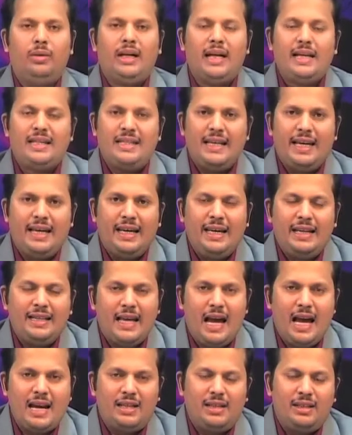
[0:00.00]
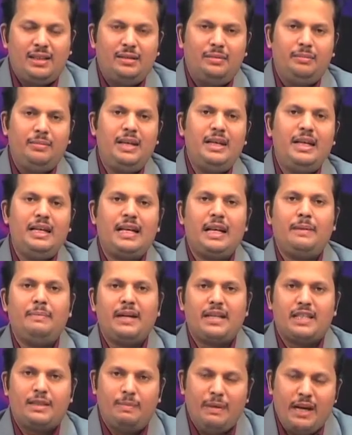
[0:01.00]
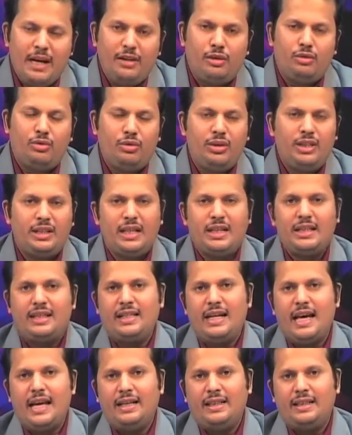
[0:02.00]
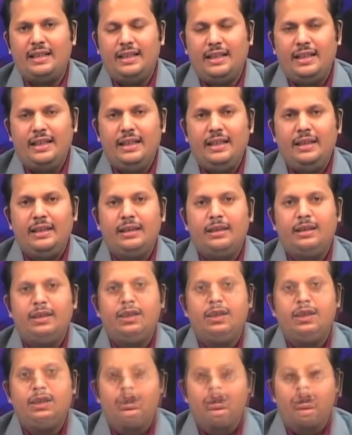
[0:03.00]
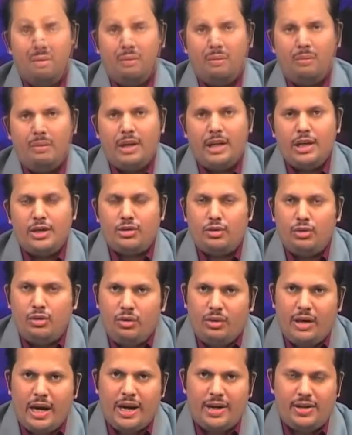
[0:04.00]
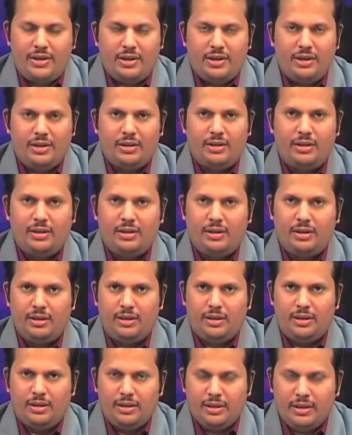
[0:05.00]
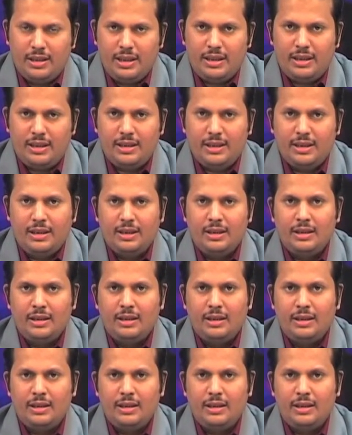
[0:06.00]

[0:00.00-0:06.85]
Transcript: When I say that meaning can be explained through intentionality, one has to look at this